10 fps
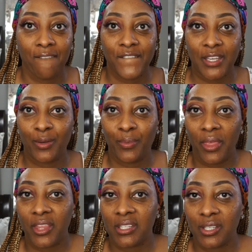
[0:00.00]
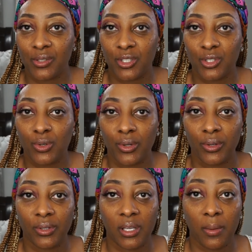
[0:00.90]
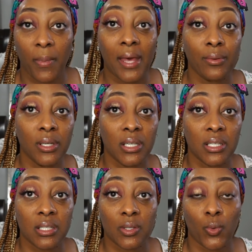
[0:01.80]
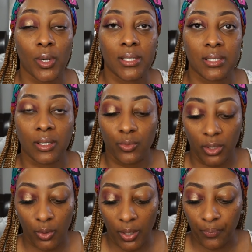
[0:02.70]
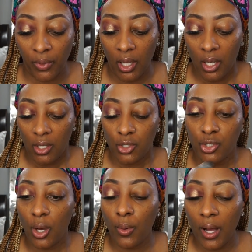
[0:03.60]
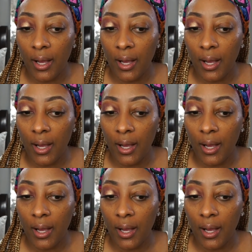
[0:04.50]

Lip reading: film this here tutorial, and the battery is wasting really quick. So